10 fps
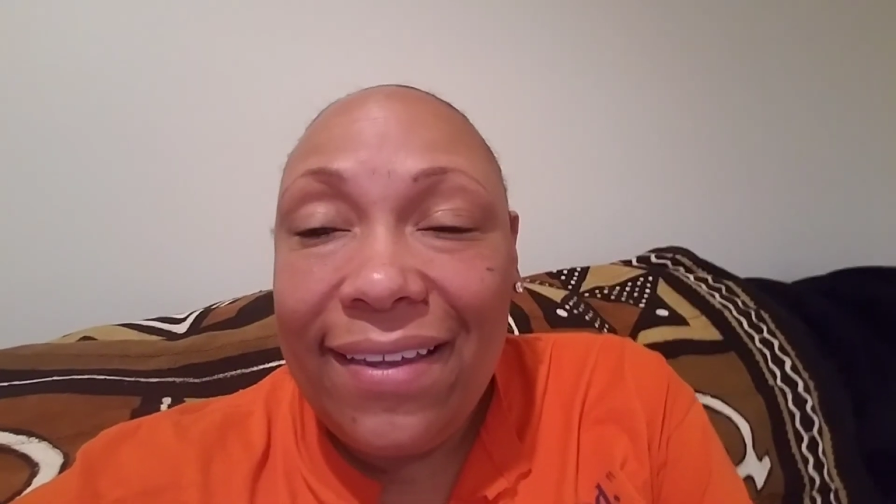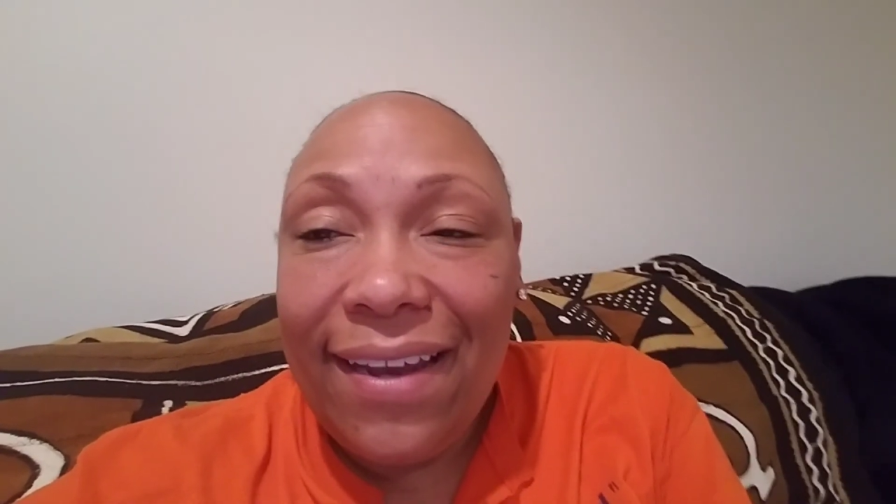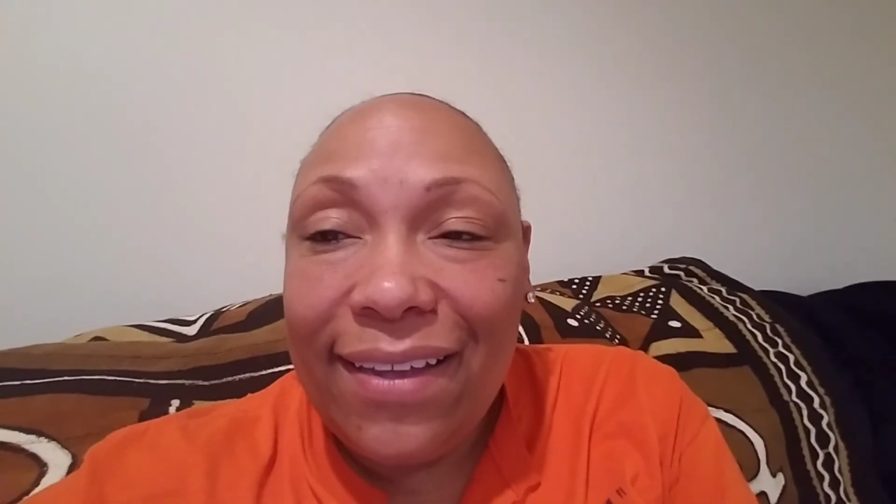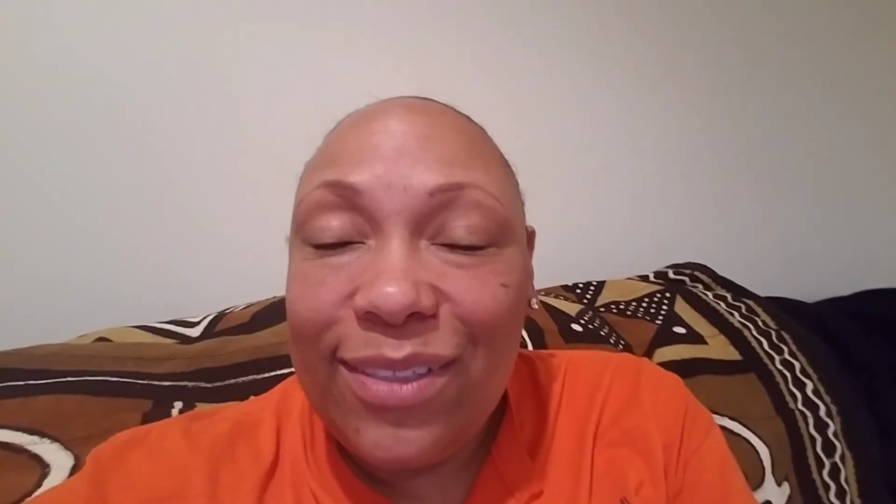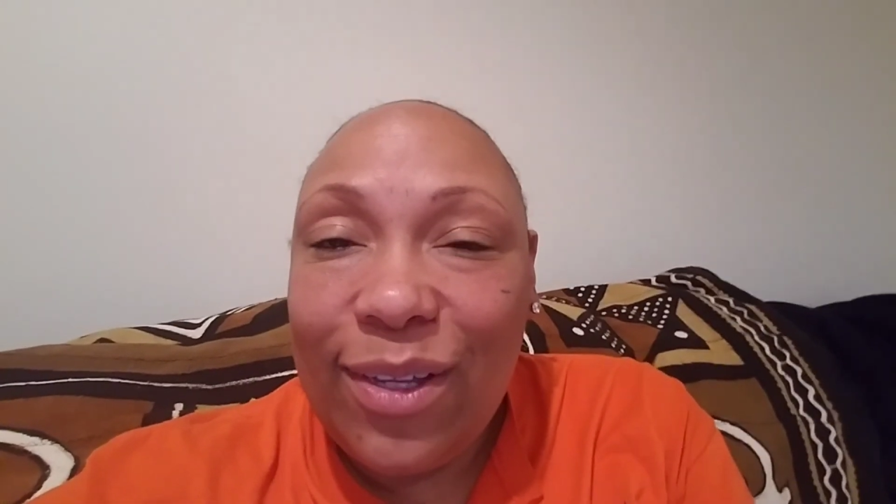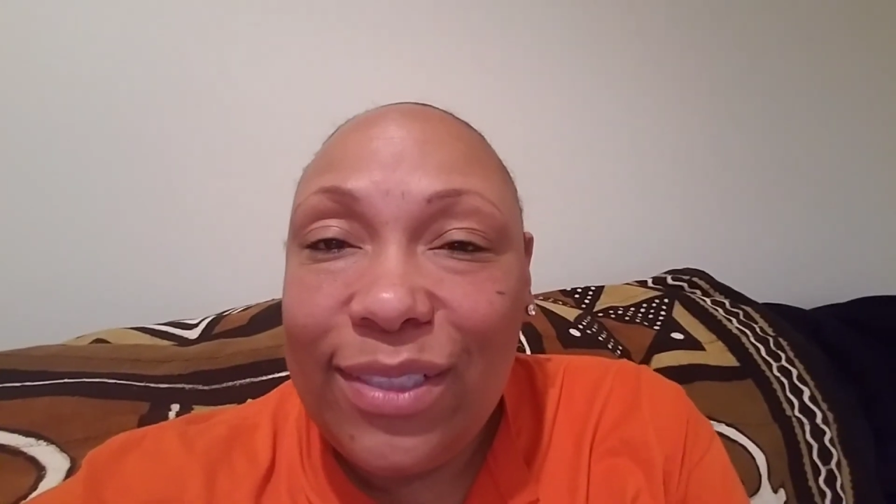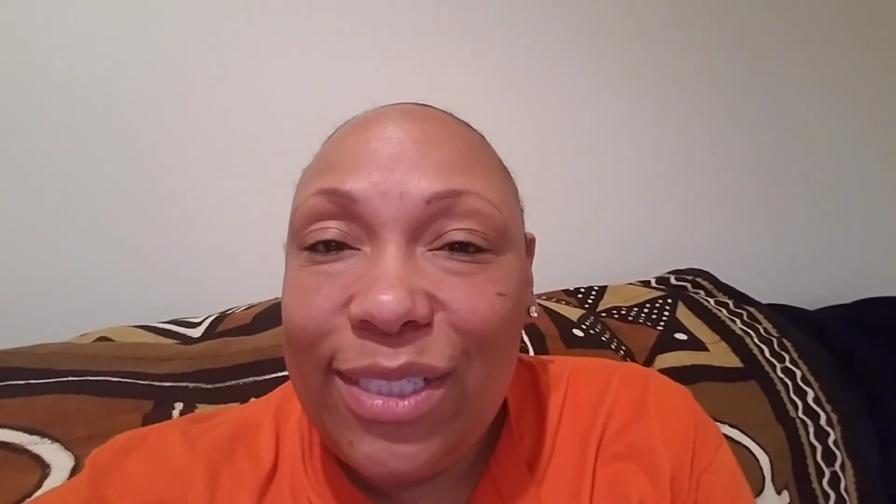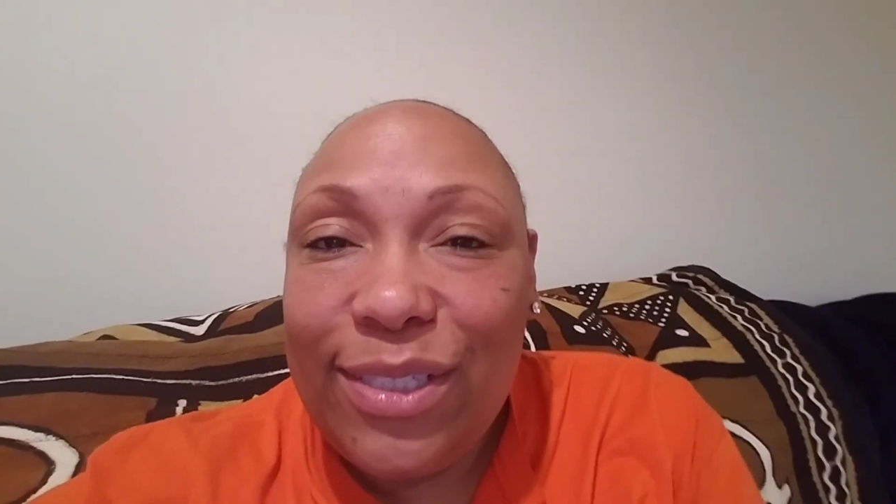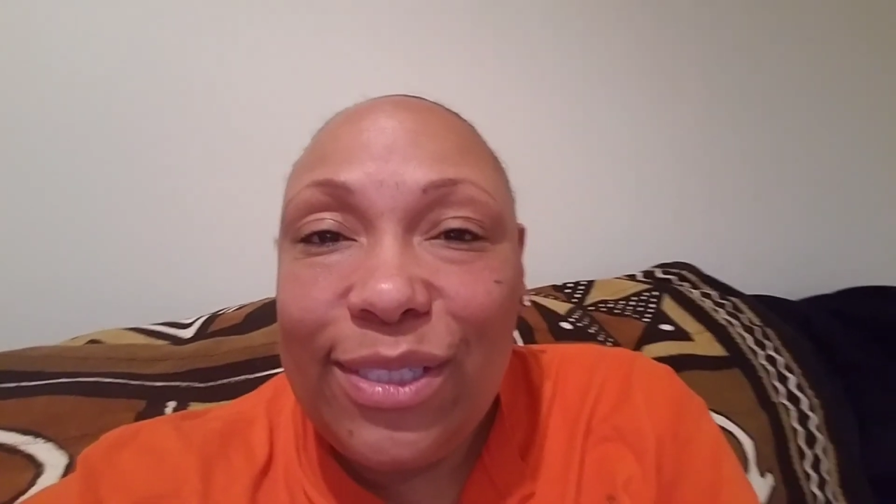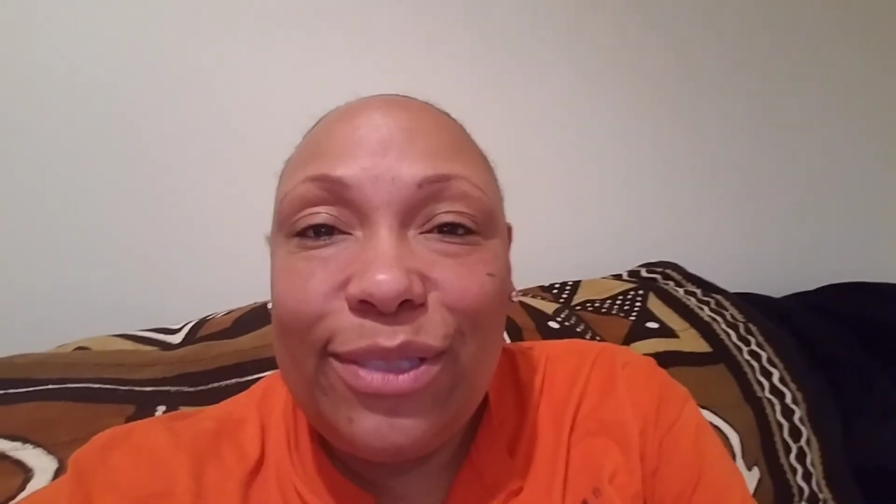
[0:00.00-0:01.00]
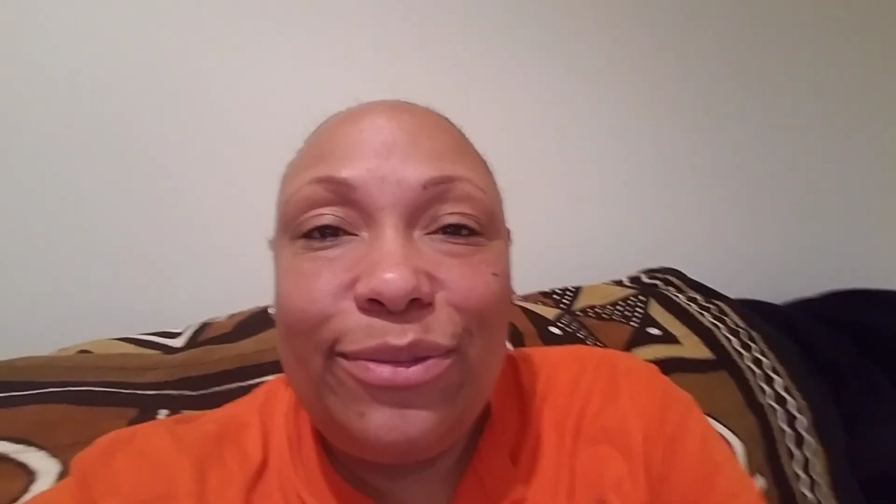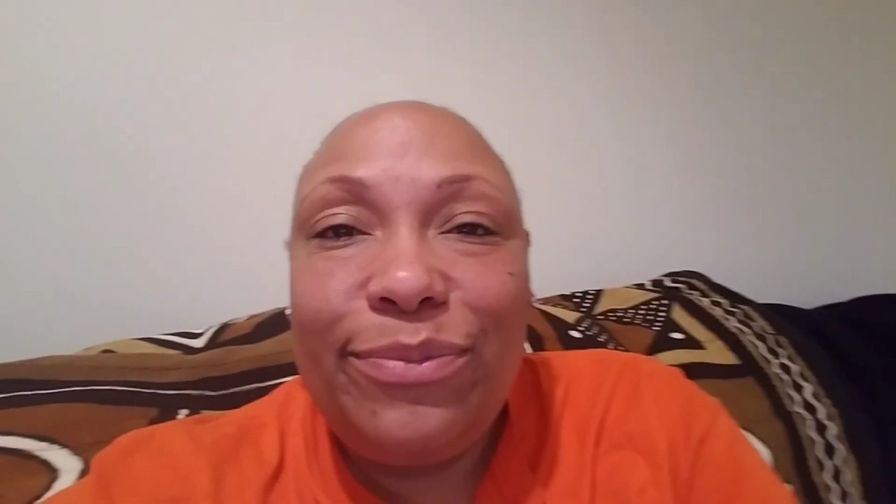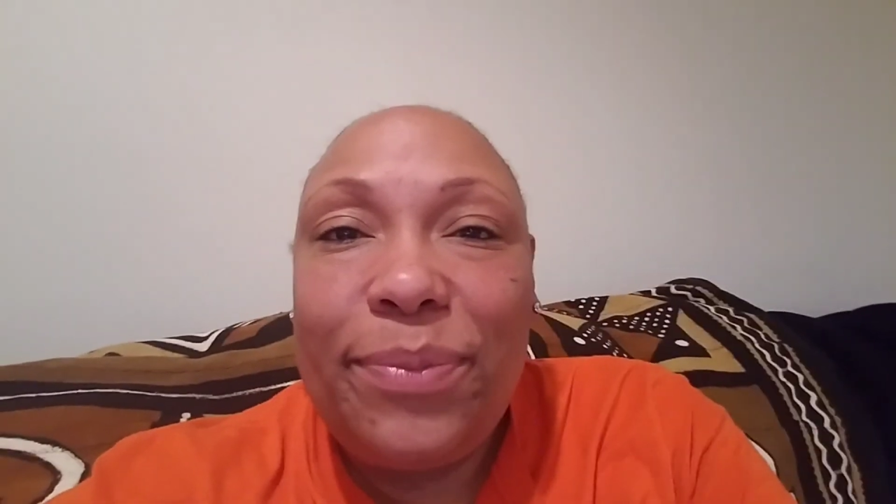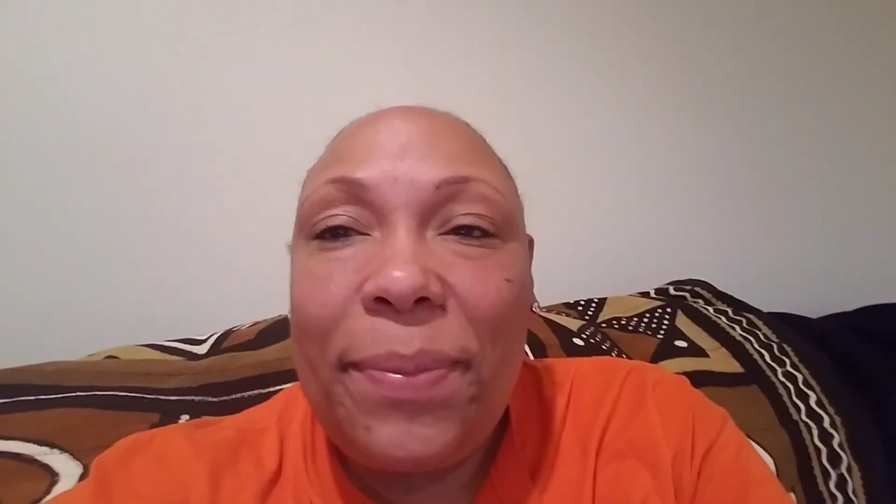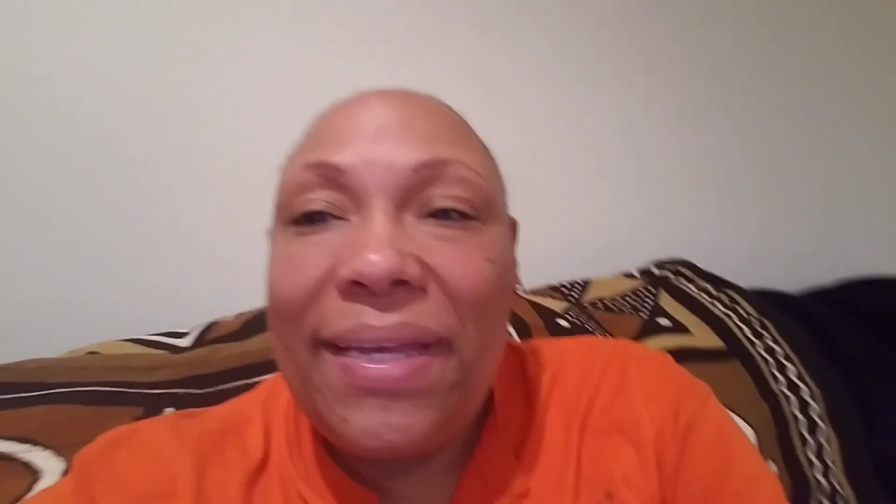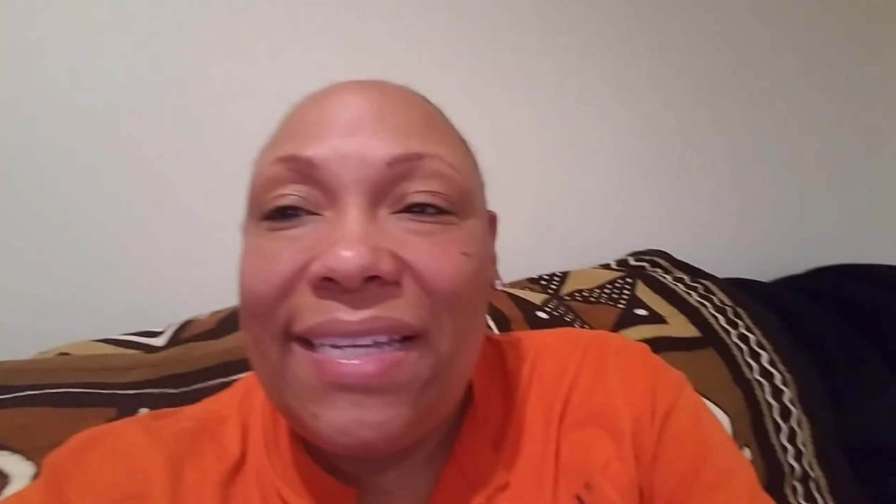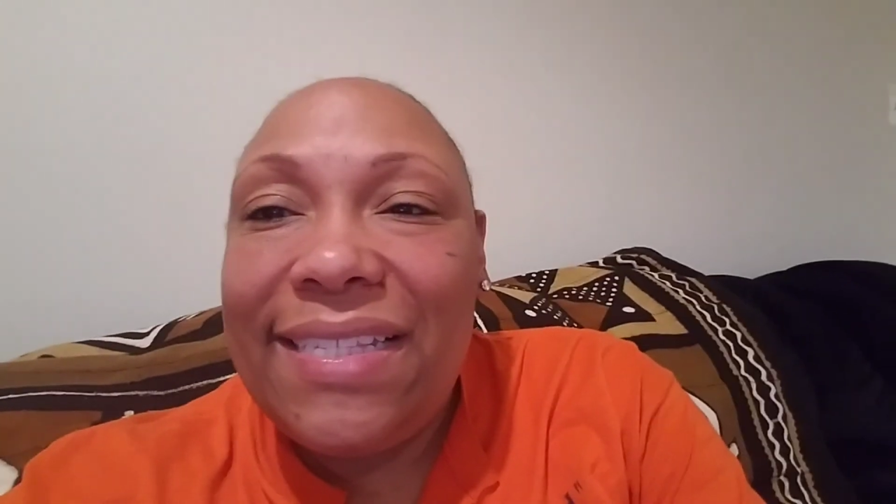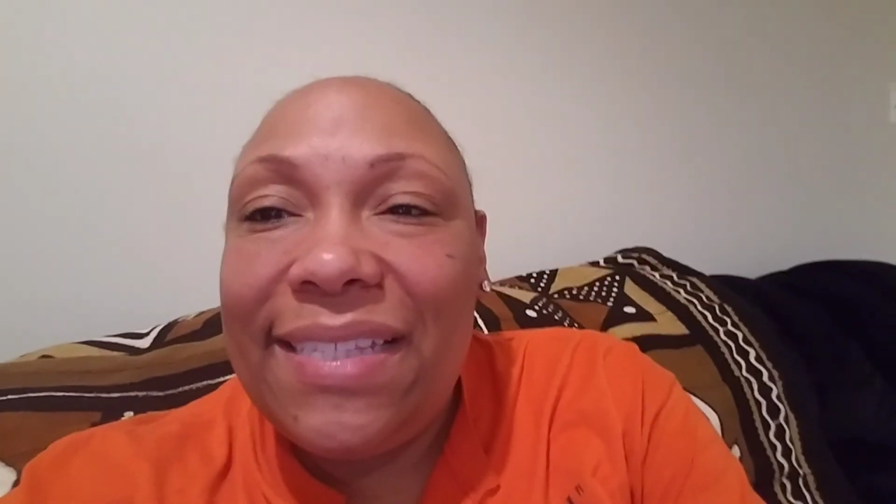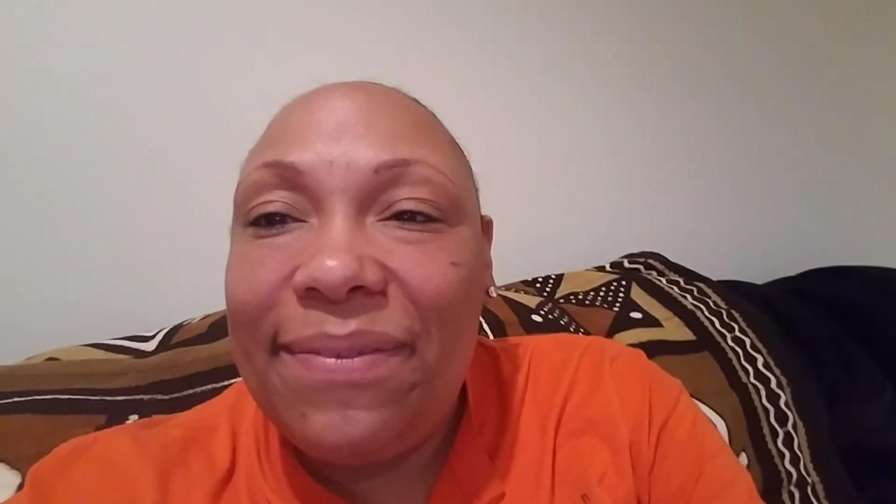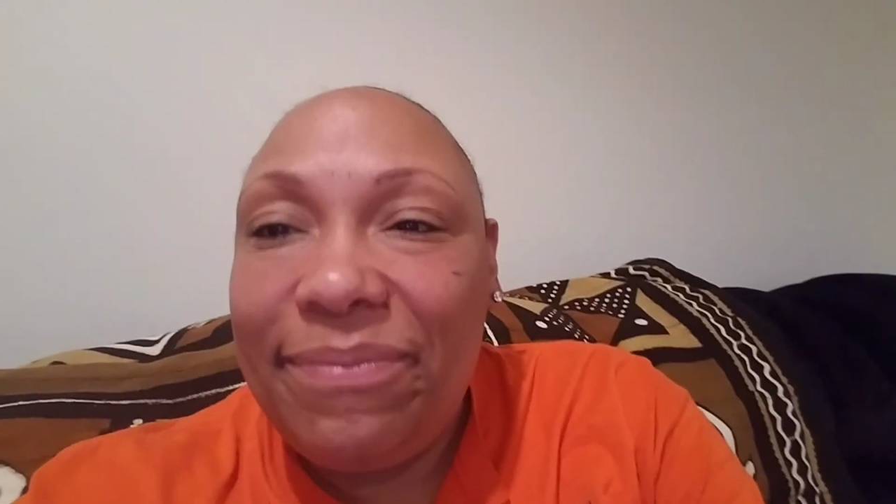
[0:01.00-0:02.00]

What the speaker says: And I'll talk to you soon. Peace.